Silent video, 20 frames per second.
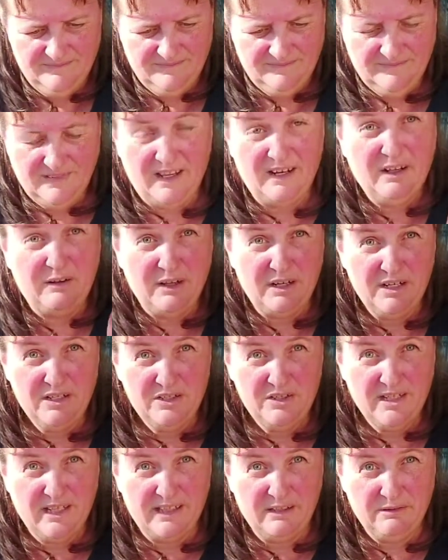and I'm going to do
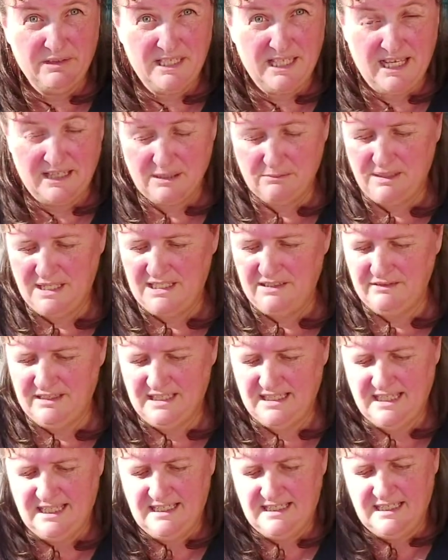something with the other mandarin
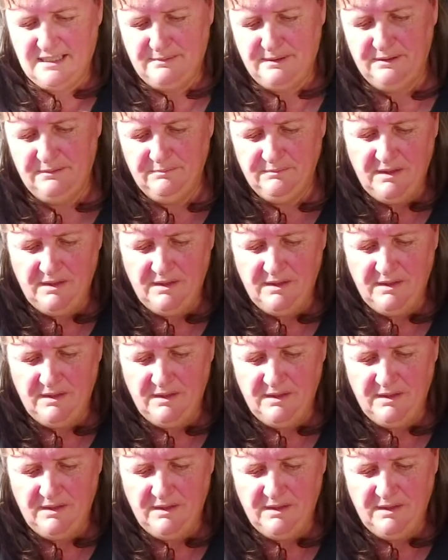seeds as well.